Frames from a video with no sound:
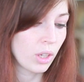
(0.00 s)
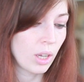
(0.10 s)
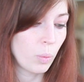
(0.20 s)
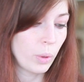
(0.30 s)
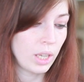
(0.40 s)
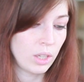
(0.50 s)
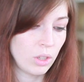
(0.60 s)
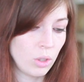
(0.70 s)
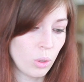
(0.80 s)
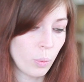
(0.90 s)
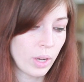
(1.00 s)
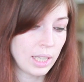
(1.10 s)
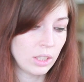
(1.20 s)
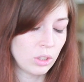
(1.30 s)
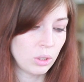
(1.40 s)
good when you're
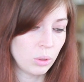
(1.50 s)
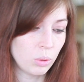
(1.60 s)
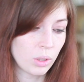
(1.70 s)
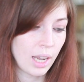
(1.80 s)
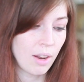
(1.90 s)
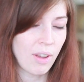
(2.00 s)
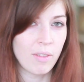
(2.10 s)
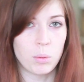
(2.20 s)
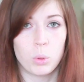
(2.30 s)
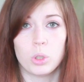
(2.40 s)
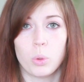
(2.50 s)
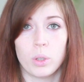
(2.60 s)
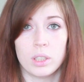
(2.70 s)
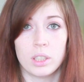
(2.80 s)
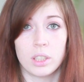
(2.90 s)
wanting to kind of have it more
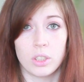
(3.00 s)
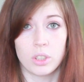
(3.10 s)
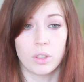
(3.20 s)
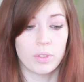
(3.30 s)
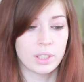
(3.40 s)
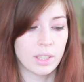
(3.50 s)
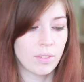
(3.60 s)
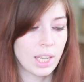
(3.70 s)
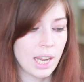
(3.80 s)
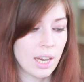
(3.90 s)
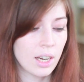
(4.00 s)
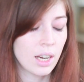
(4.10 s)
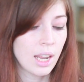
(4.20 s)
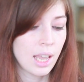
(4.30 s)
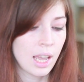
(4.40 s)
towards the surface of the hair
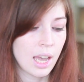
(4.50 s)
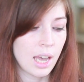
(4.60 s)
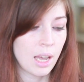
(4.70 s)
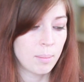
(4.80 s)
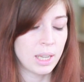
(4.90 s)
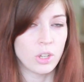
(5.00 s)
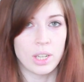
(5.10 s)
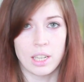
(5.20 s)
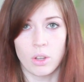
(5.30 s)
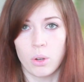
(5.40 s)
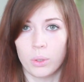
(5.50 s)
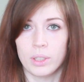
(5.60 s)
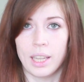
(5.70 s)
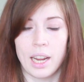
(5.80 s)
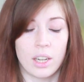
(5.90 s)
and you need to hold
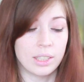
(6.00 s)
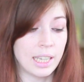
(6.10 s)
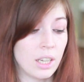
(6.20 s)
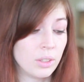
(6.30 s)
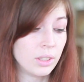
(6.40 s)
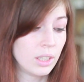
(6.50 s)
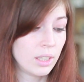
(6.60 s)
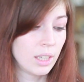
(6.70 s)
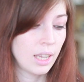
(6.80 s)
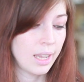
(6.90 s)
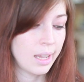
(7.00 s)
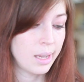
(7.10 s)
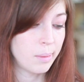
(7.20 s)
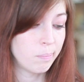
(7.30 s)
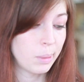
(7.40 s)
the hair down,
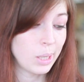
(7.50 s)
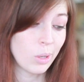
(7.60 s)
but you